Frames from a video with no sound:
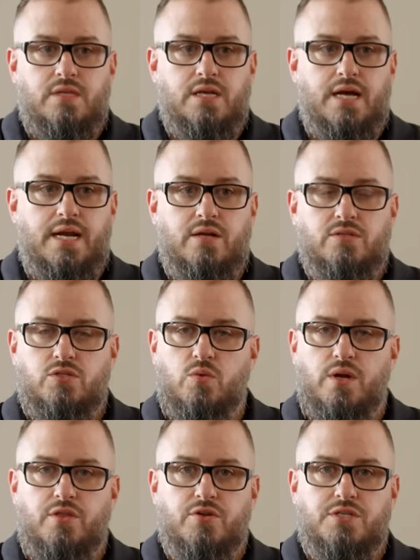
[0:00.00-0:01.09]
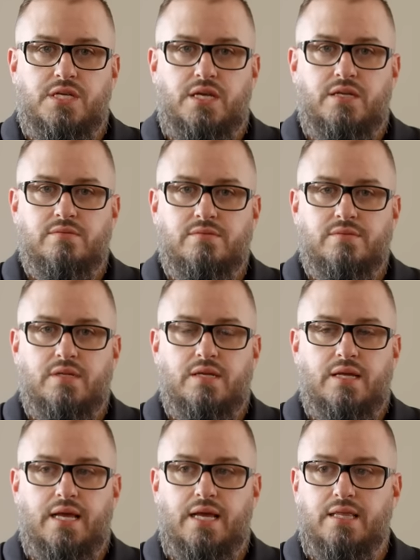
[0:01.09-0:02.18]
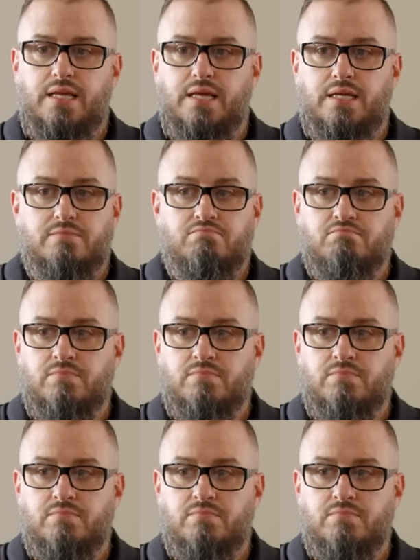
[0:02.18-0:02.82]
Got out in 2013 and then